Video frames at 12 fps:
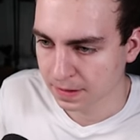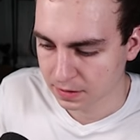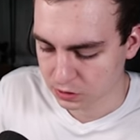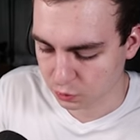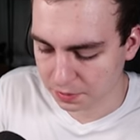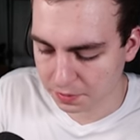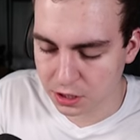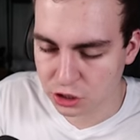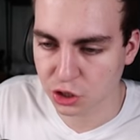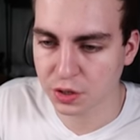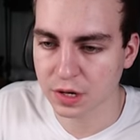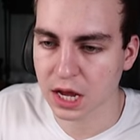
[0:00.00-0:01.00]
So what I'm going to
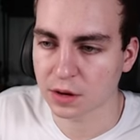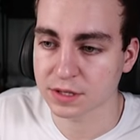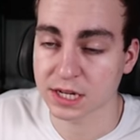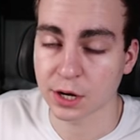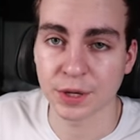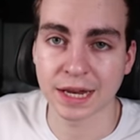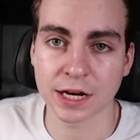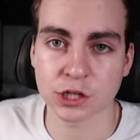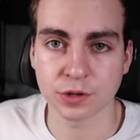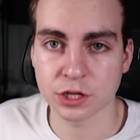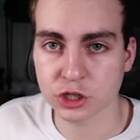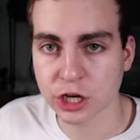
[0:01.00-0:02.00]
show you now is how we can
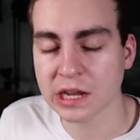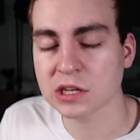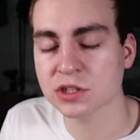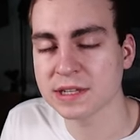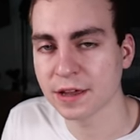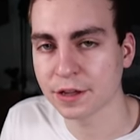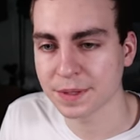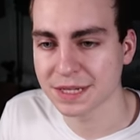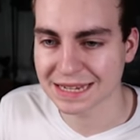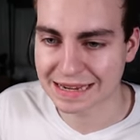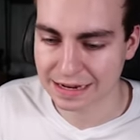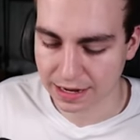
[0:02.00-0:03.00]
actually change the elements
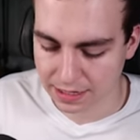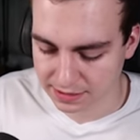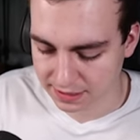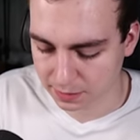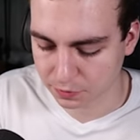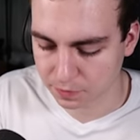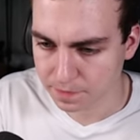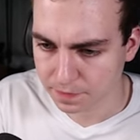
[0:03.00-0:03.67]
in a tuple.